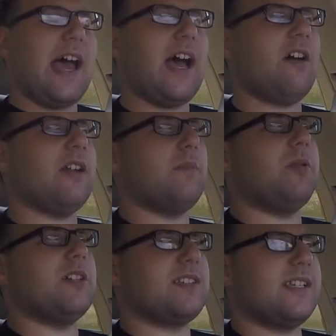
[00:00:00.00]
Audi
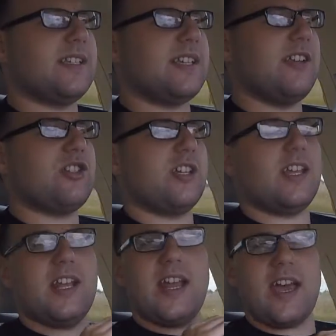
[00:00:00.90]
puts this engine
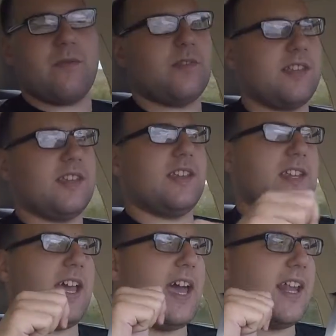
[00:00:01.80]
in everything.
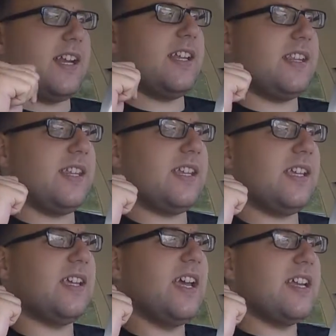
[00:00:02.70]
They had it in
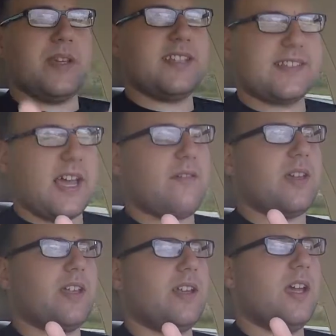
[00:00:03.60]
the
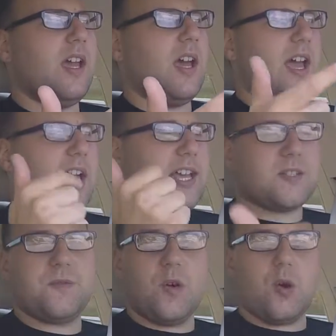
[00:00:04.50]
B7
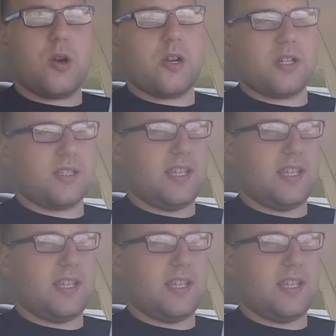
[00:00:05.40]
S4s.